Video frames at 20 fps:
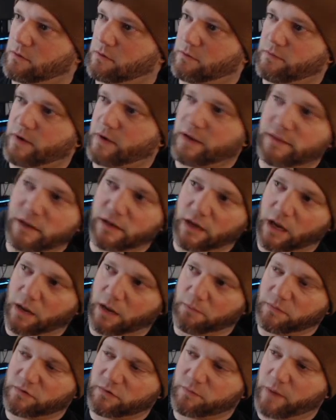get the
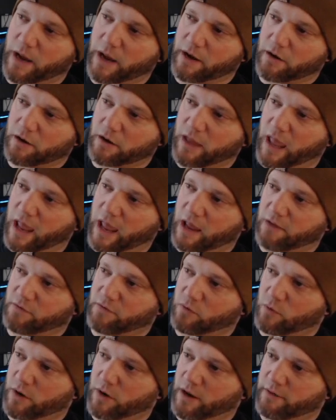name, Spider Cave or
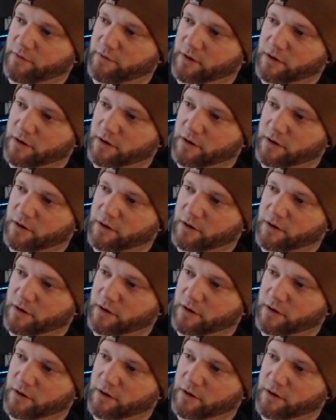whatever.